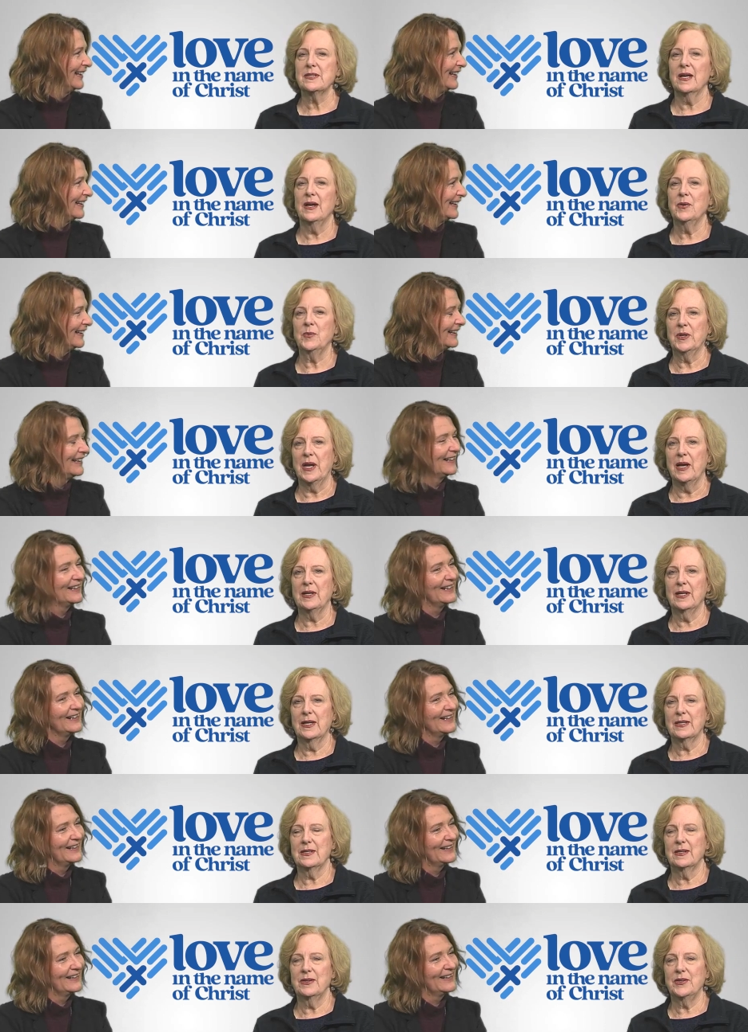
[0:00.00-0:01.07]
Speaker 1: uh, what I'd
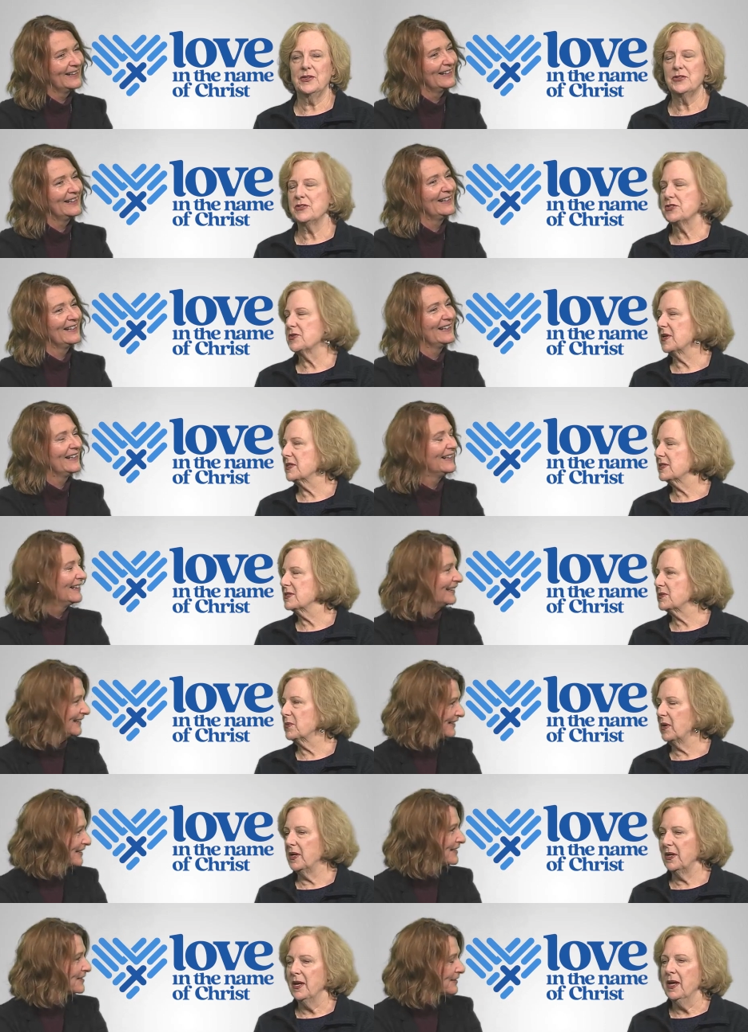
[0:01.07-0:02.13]
like to you to stress is
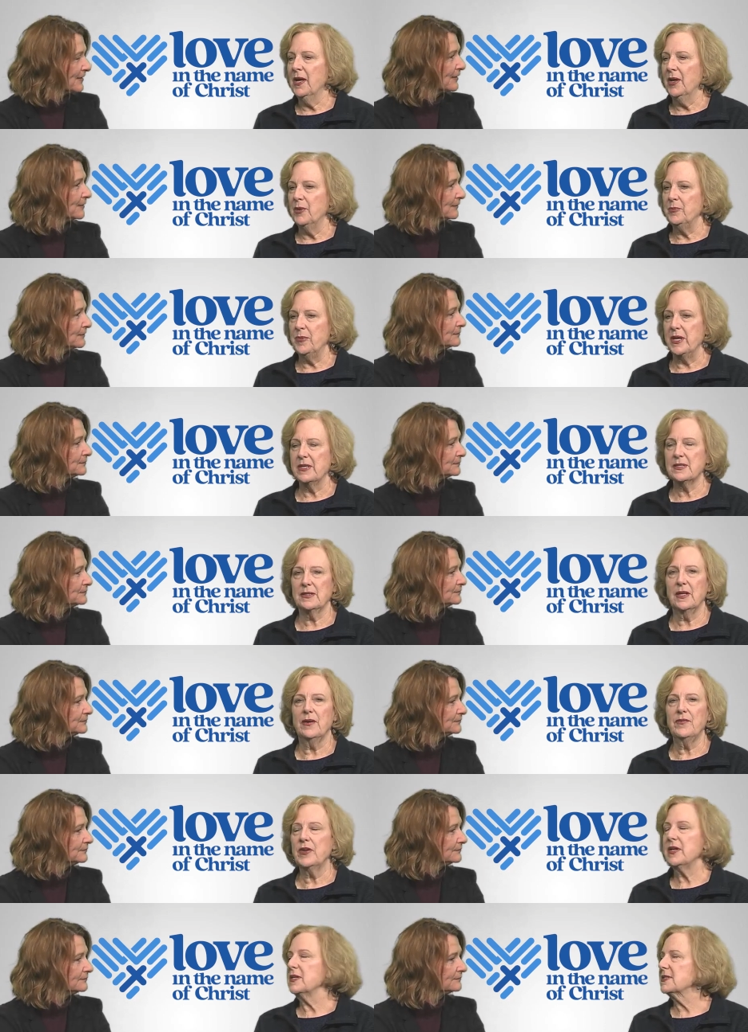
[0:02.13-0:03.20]
what makes
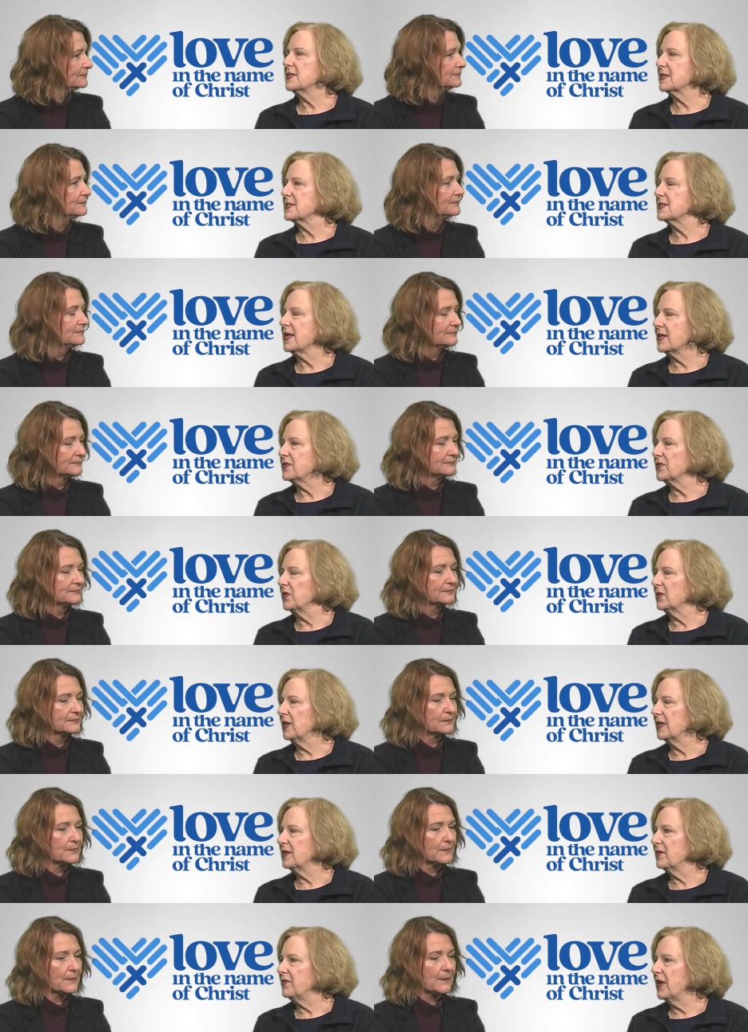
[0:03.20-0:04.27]
Love Inc. successful.
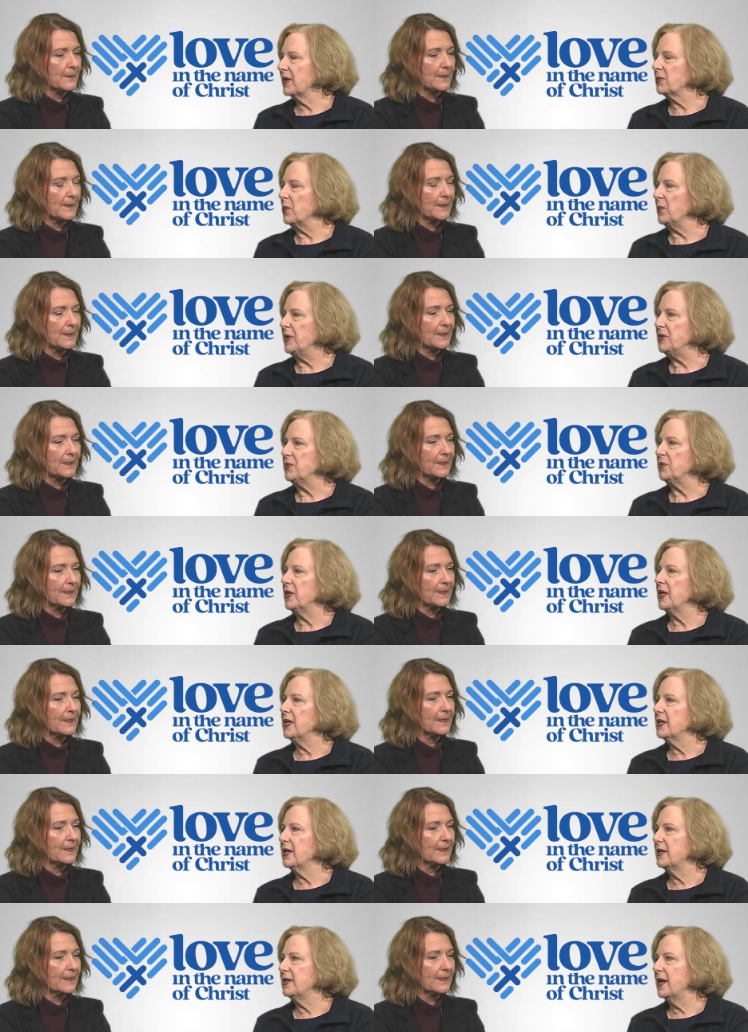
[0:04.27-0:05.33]
Like the fact when we do the
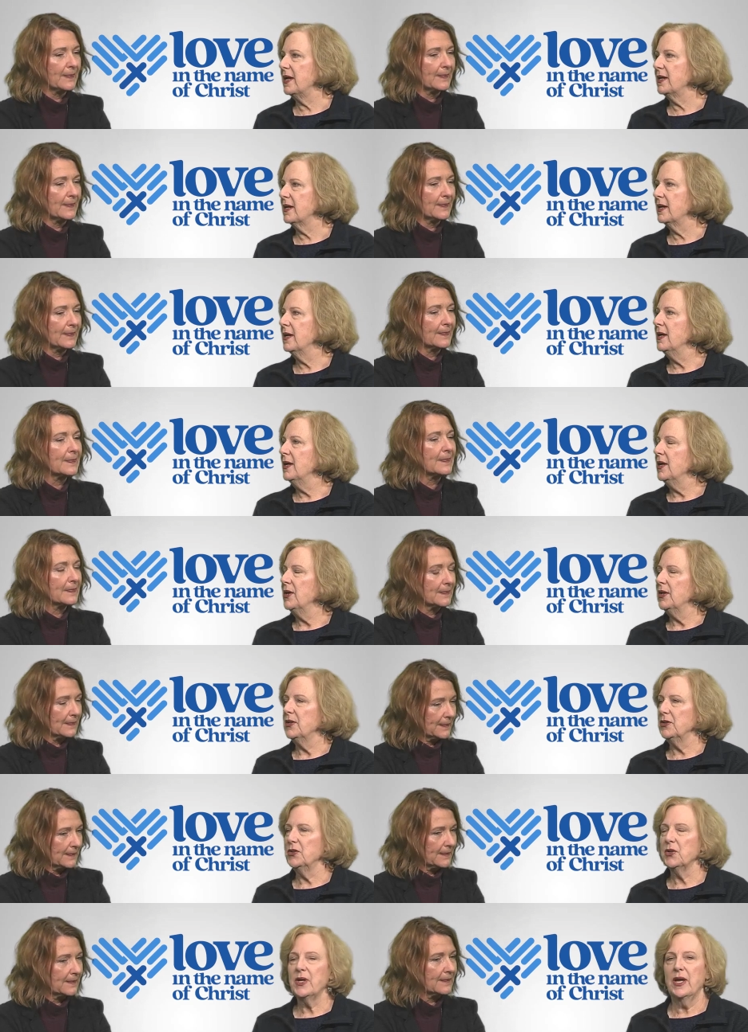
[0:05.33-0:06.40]
intake,
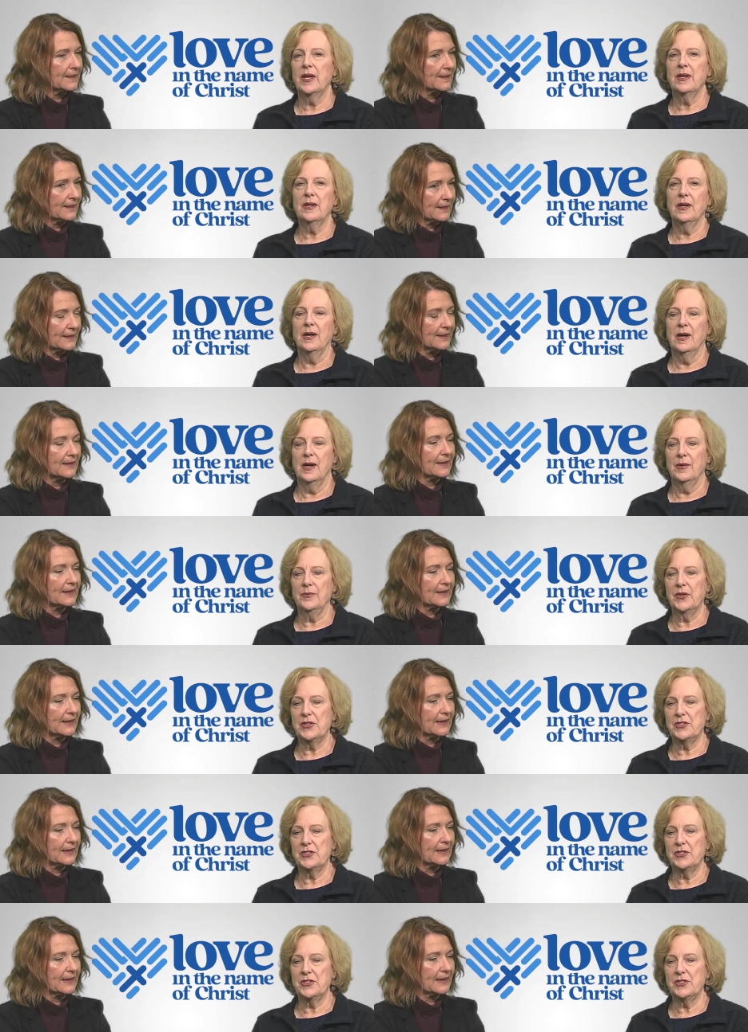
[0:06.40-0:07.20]
look at um, the